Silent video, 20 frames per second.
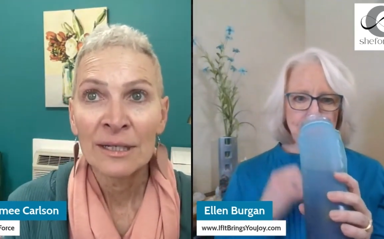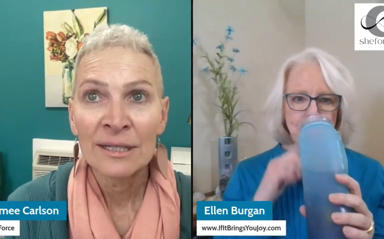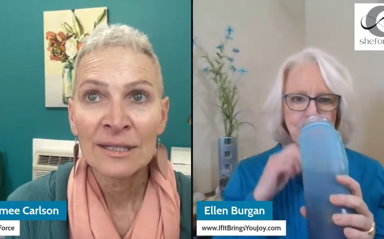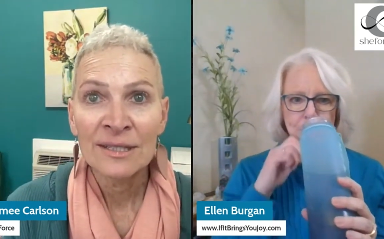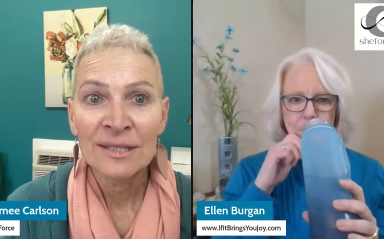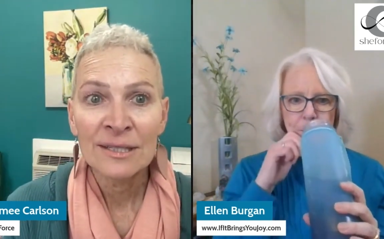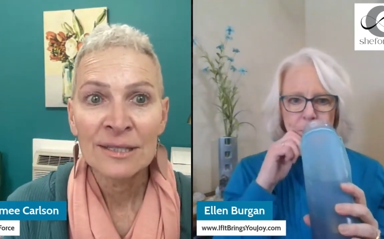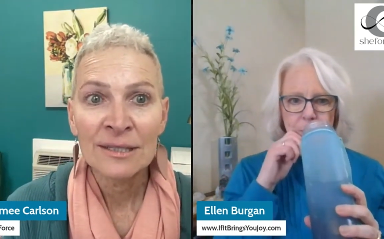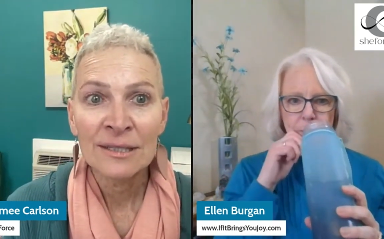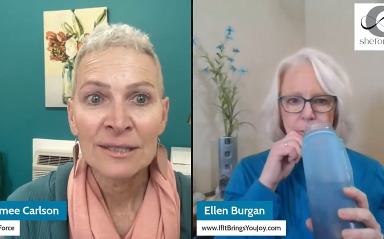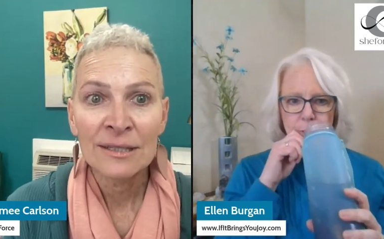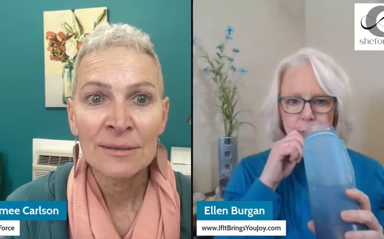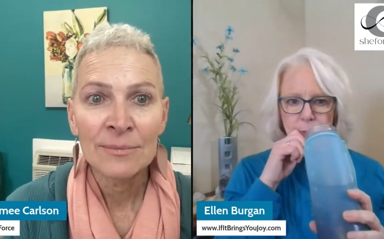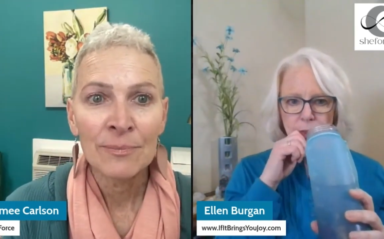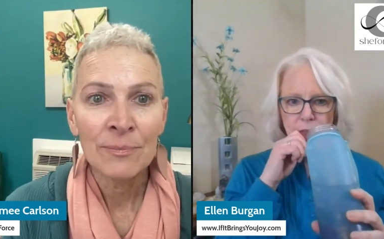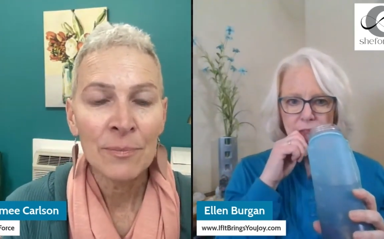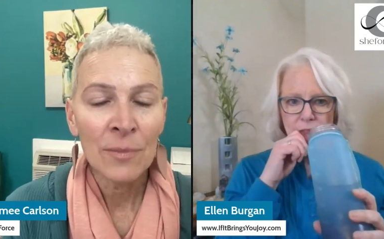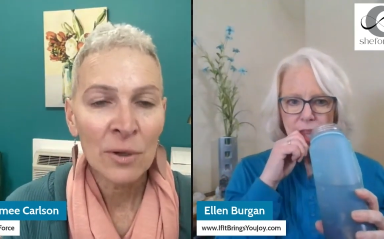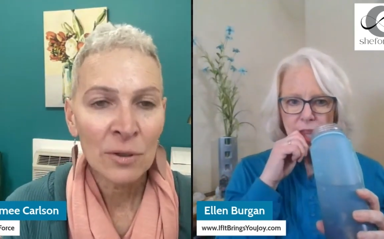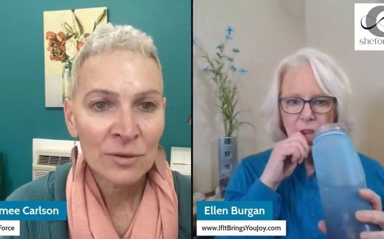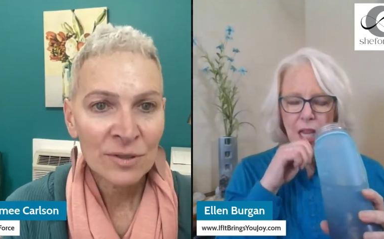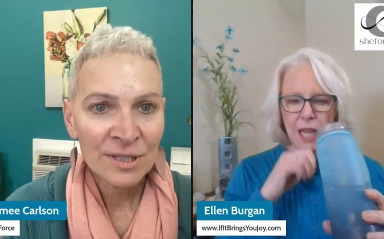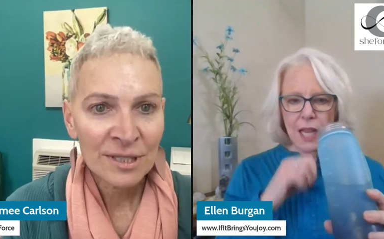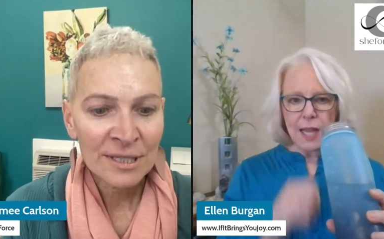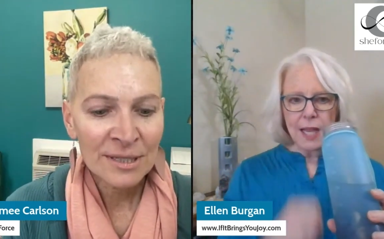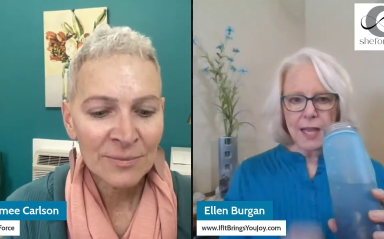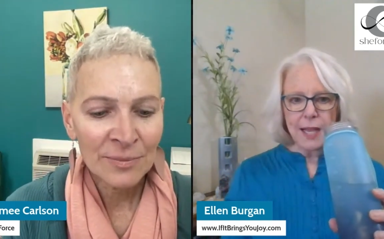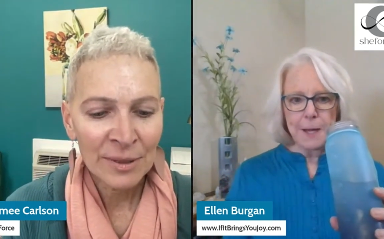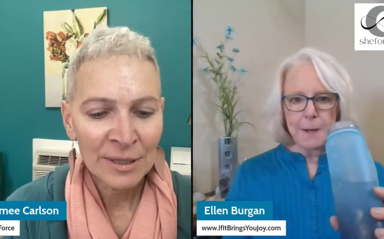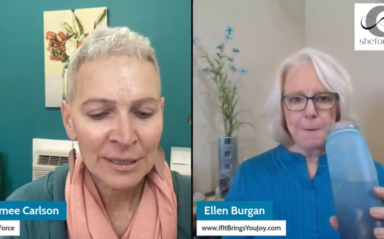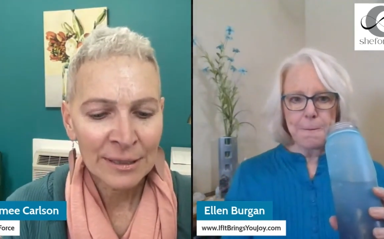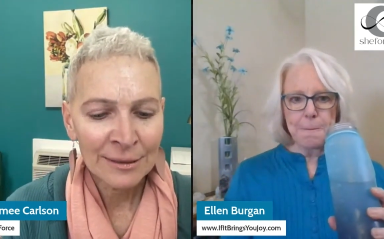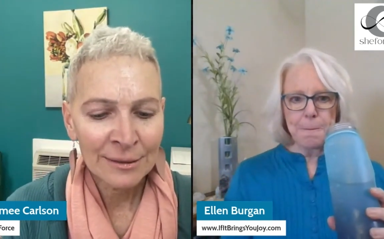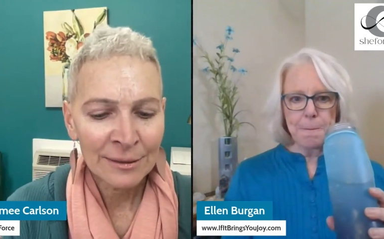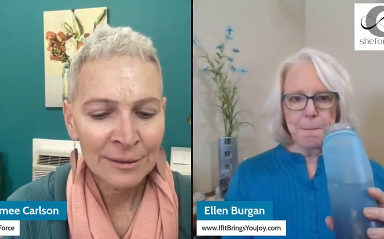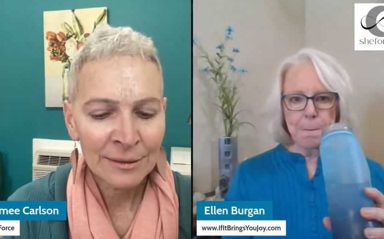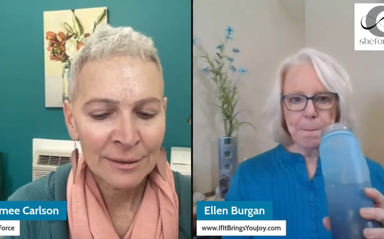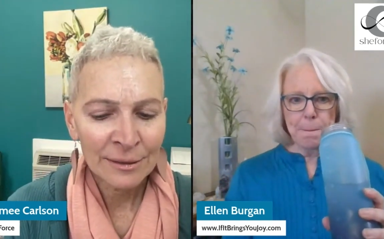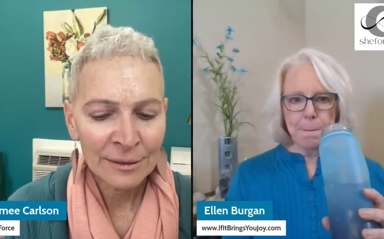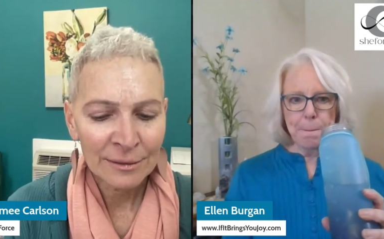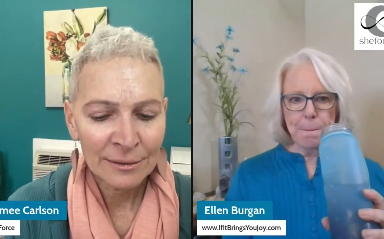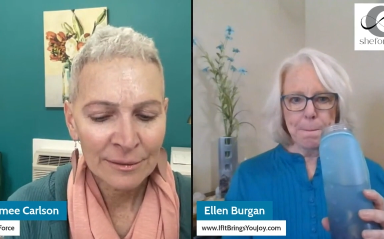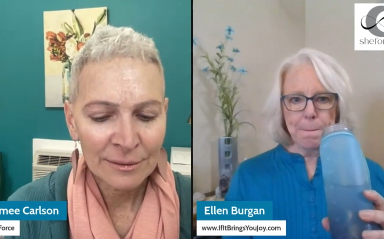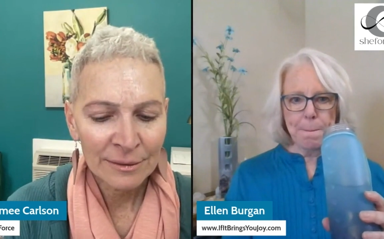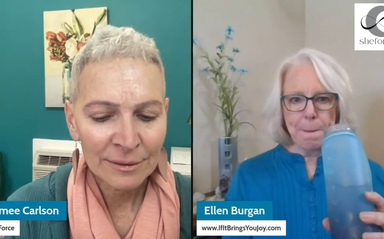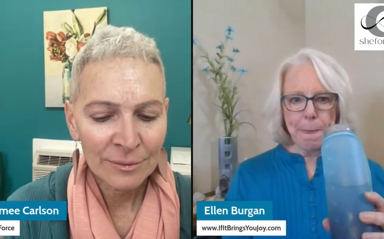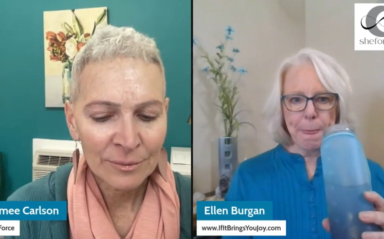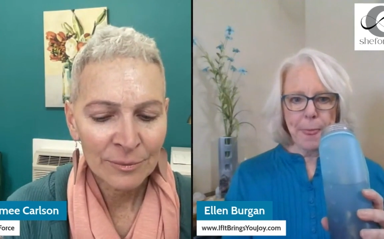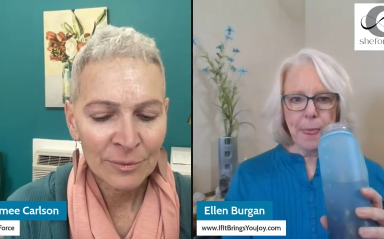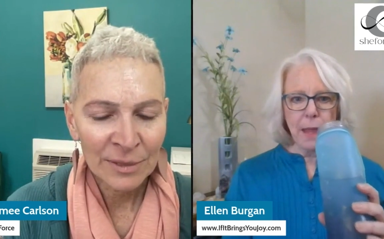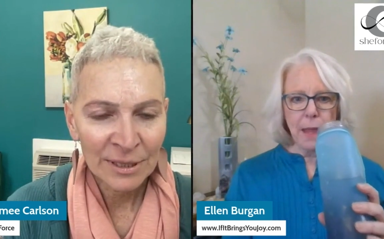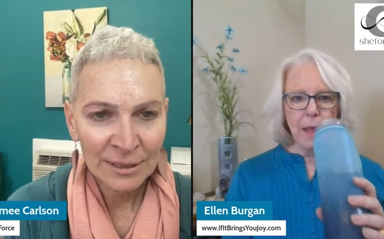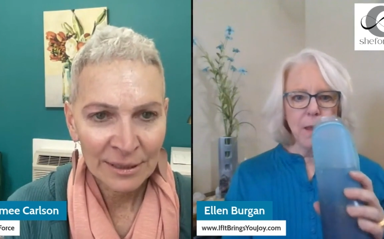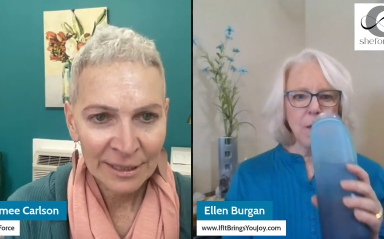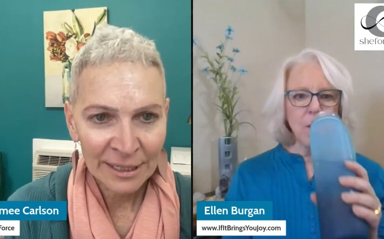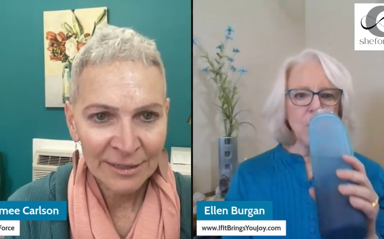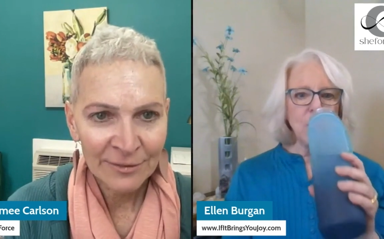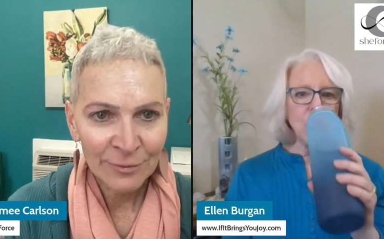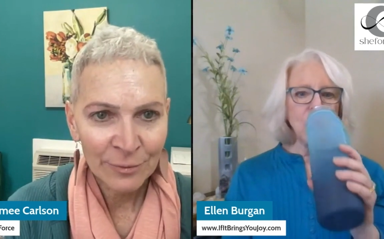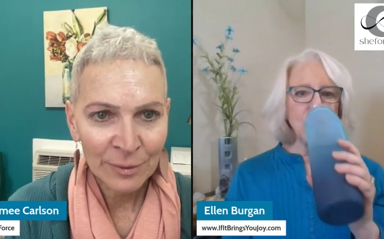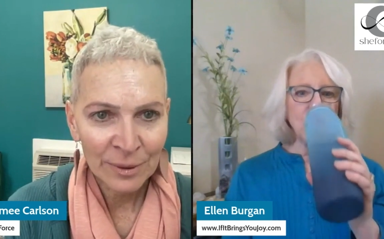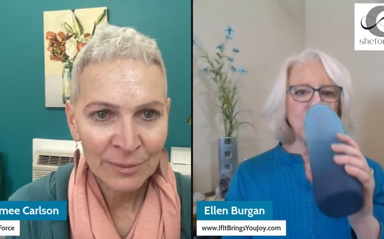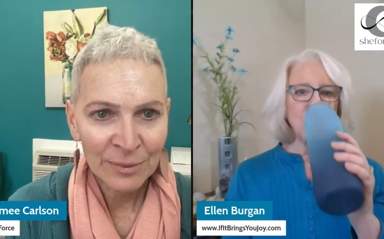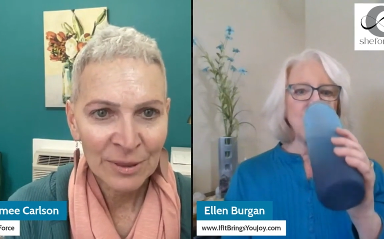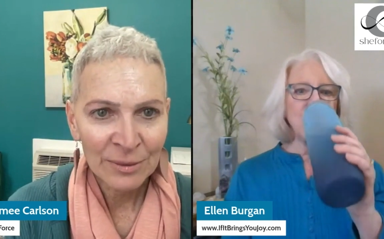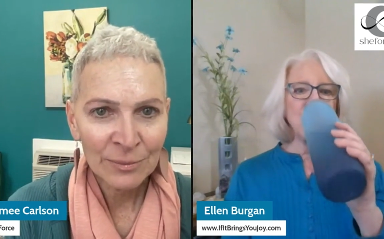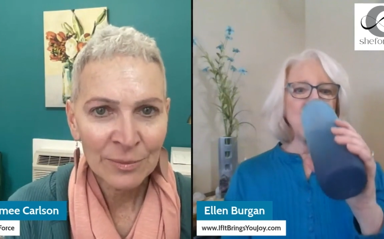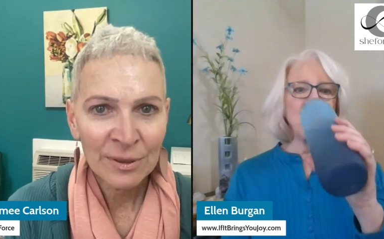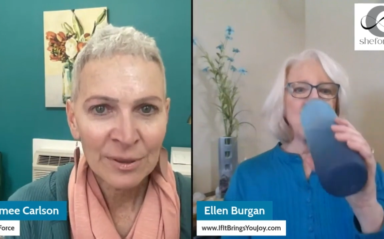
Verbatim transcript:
Speaker 1: it's mostly been midlife women,